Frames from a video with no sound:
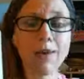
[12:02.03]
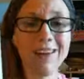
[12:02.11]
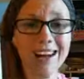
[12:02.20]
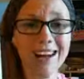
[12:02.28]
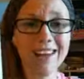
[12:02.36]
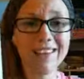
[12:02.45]

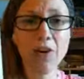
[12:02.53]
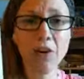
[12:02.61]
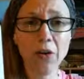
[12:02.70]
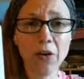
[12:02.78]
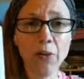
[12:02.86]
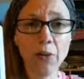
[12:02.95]
guides
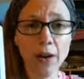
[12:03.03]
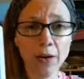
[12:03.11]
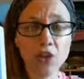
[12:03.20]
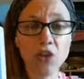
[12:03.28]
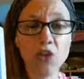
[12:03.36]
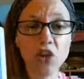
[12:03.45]
all around
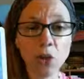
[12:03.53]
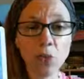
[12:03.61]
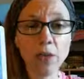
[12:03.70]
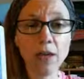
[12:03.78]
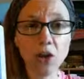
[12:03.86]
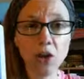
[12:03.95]
you
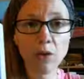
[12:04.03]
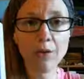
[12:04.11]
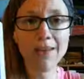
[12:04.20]
showing you